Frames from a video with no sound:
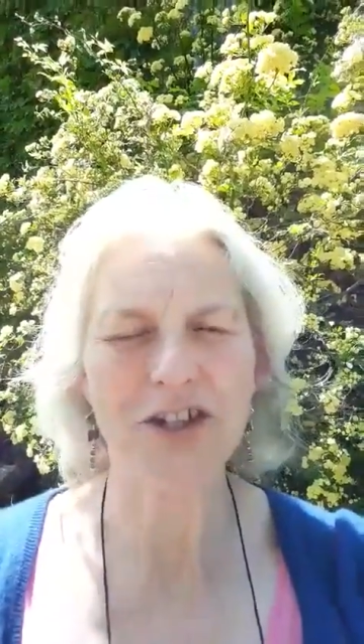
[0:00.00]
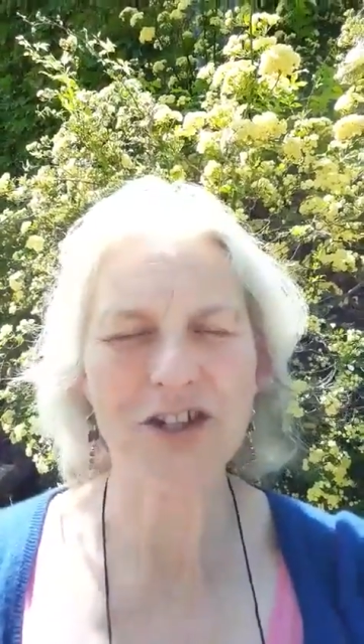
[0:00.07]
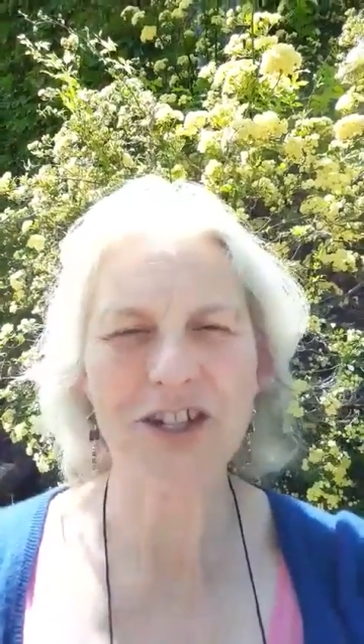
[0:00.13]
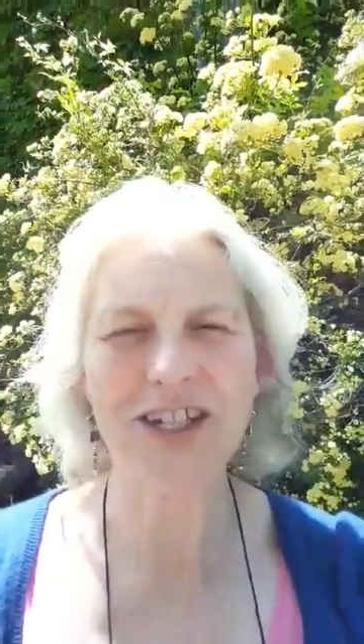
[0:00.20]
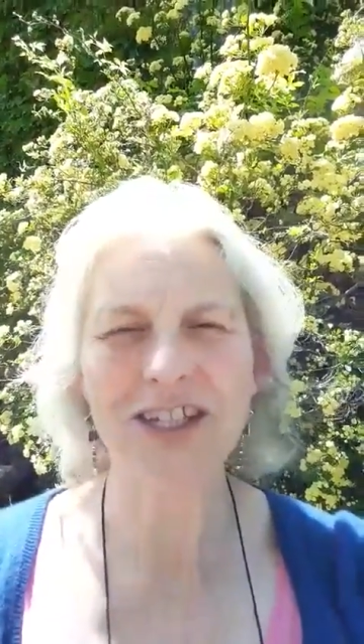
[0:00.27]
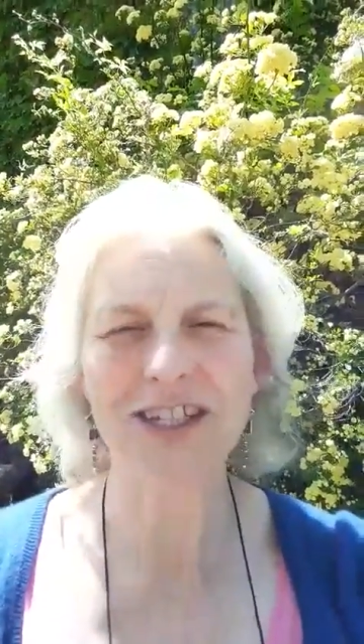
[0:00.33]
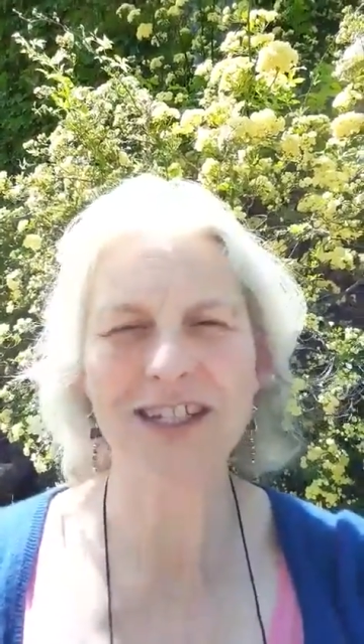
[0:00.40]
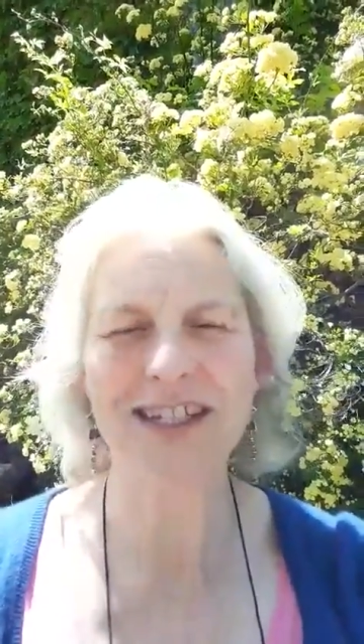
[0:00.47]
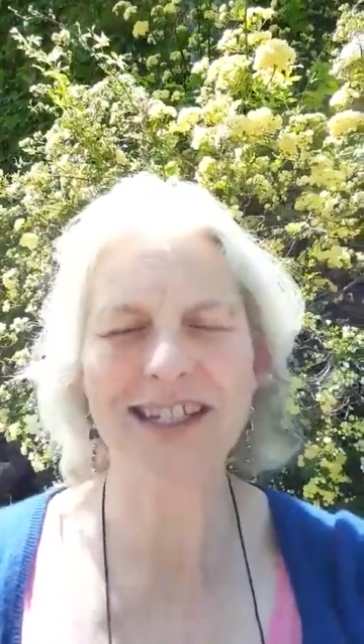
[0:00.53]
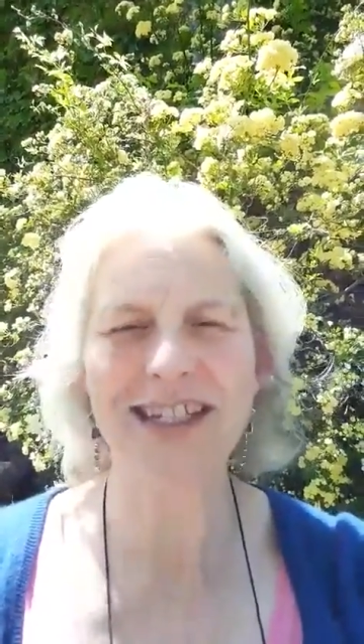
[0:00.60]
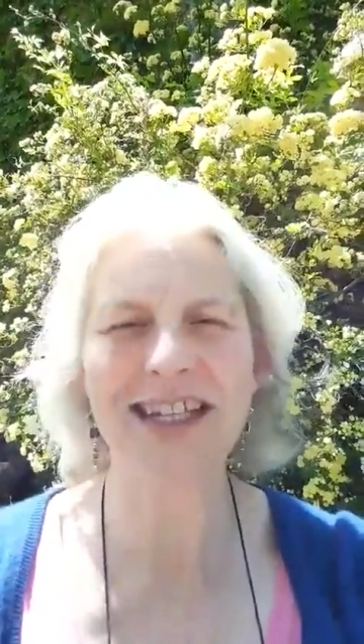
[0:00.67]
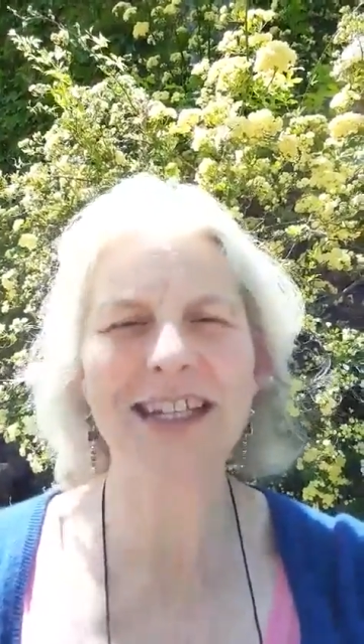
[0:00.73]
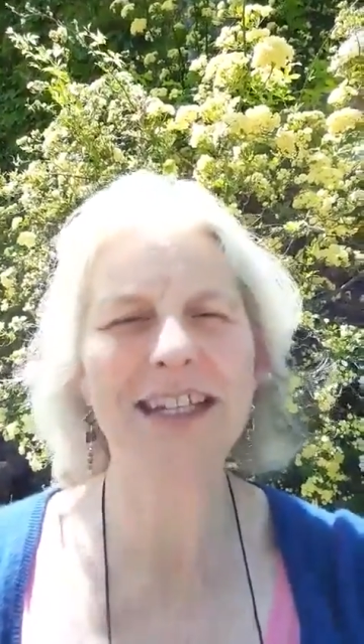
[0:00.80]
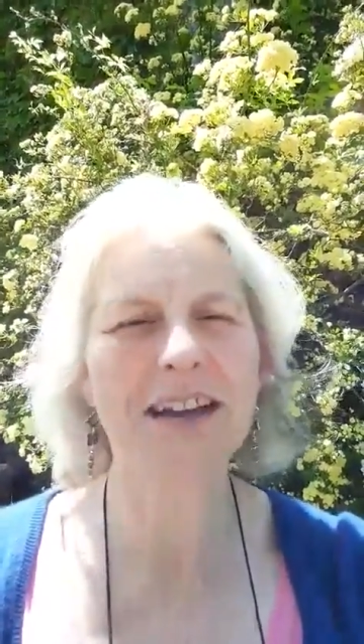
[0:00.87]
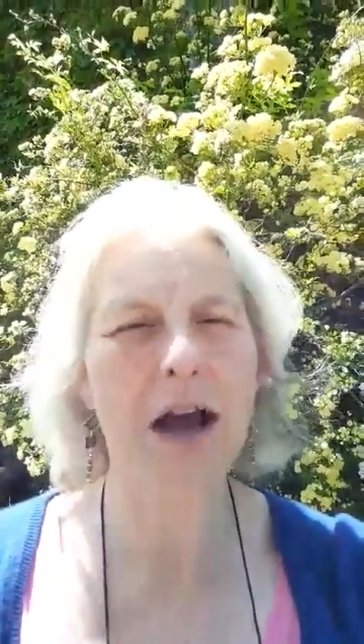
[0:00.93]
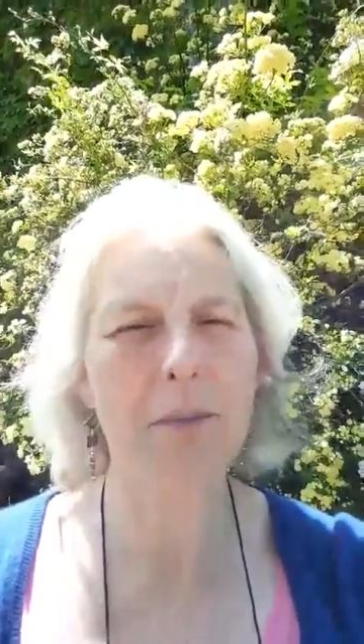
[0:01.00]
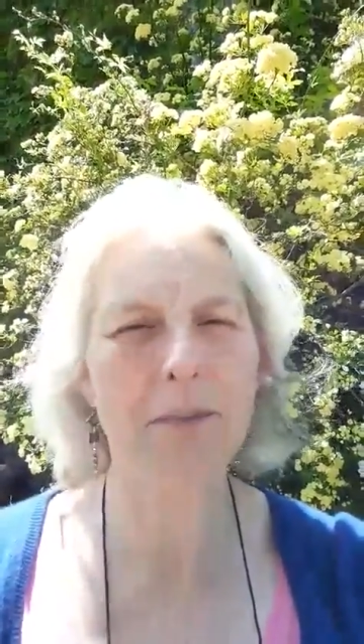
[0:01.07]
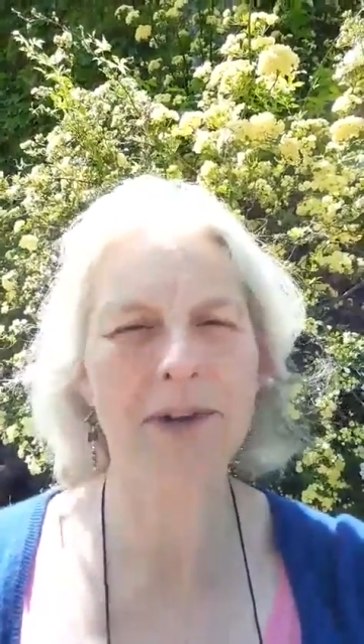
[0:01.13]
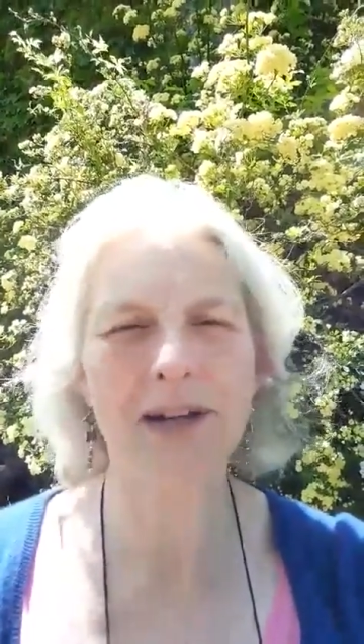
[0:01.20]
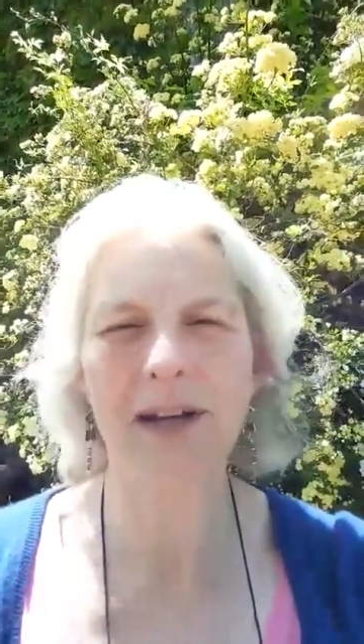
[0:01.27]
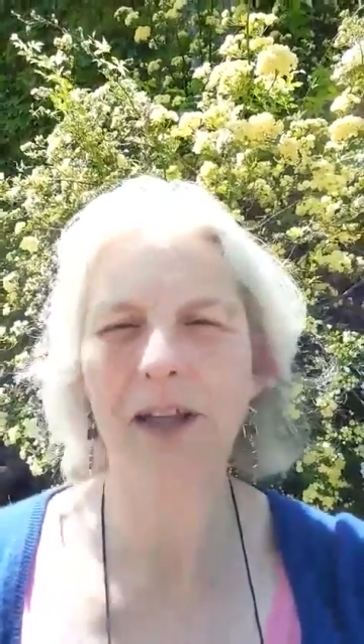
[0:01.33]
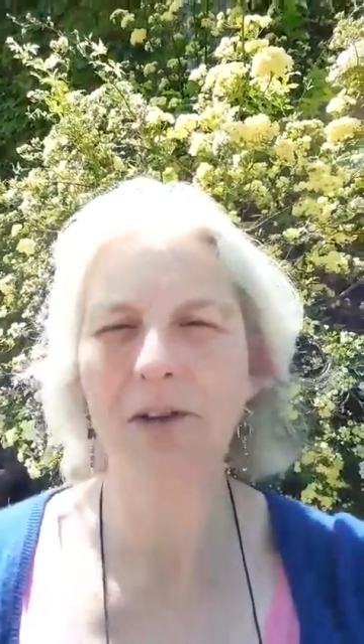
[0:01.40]
She's digging up
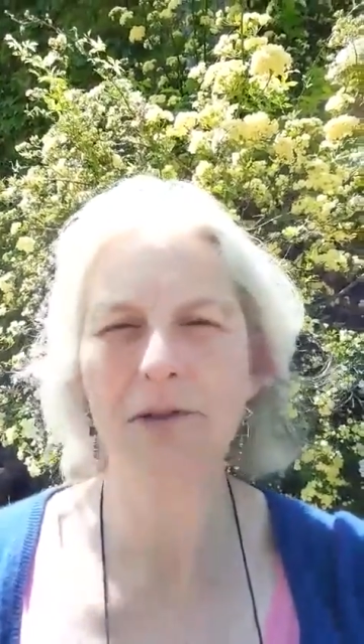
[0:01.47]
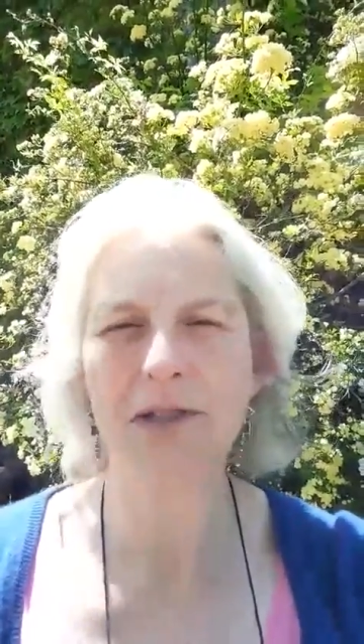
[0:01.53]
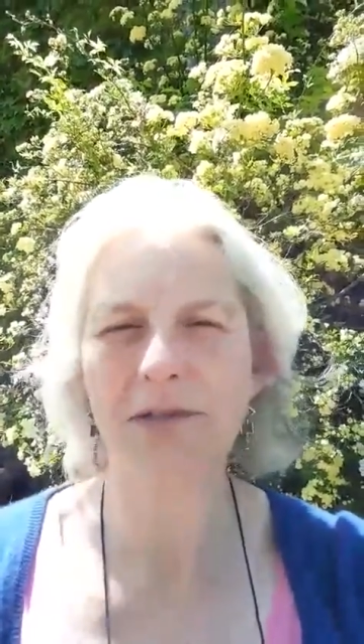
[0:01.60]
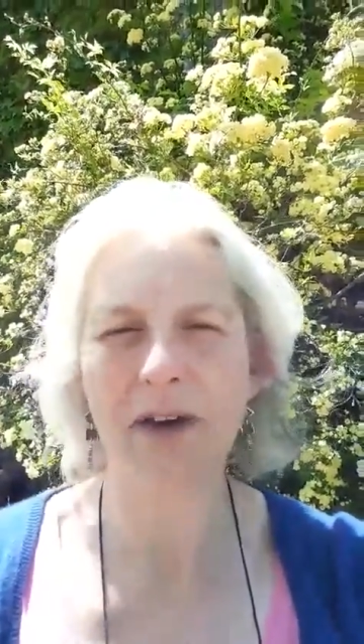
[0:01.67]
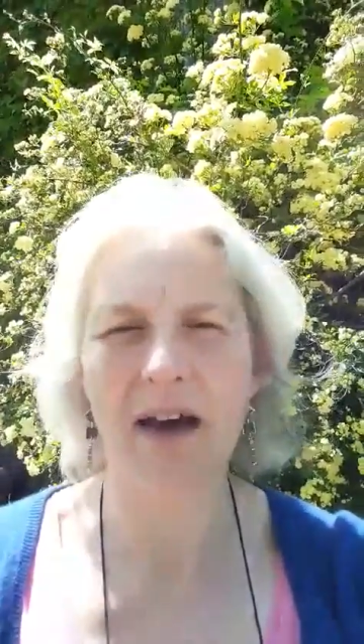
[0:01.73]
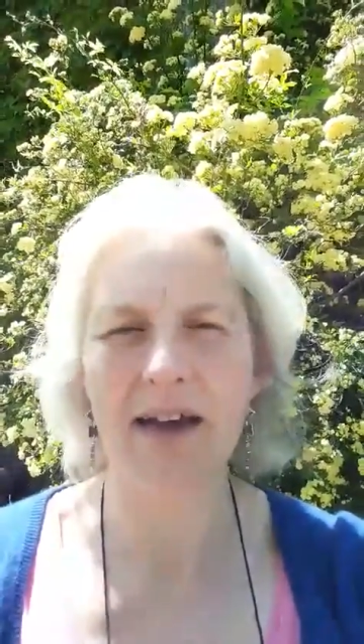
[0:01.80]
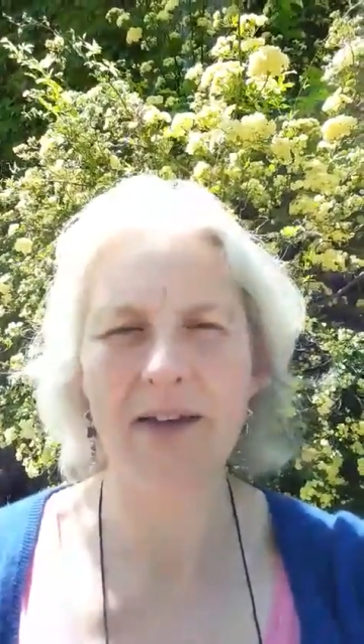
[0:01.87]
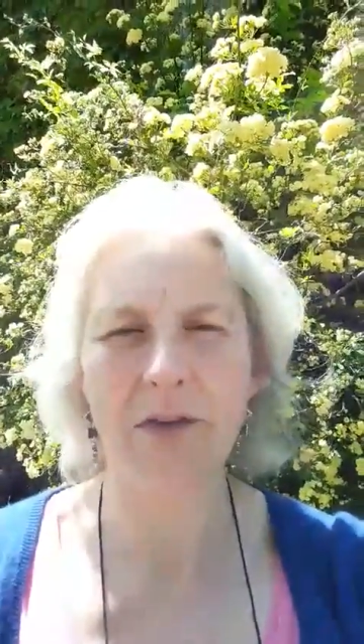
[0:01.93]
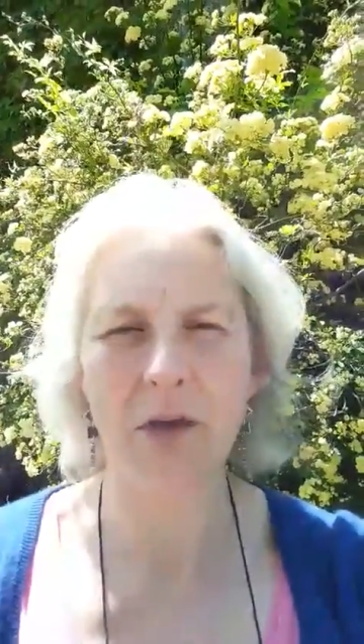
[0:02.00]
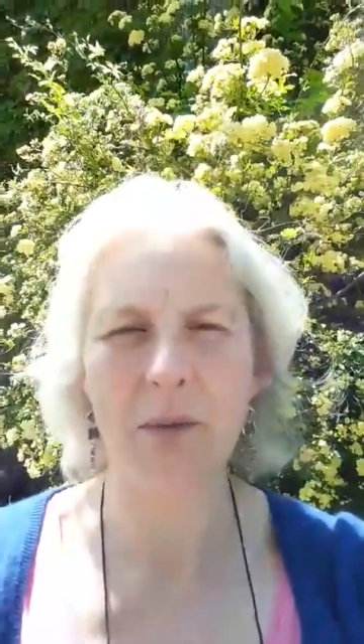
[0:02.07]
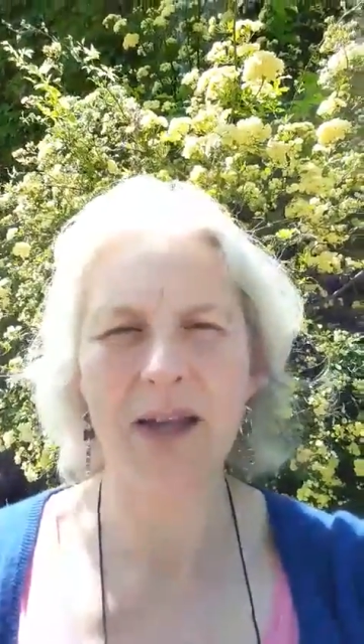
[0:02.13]
loads of ivy.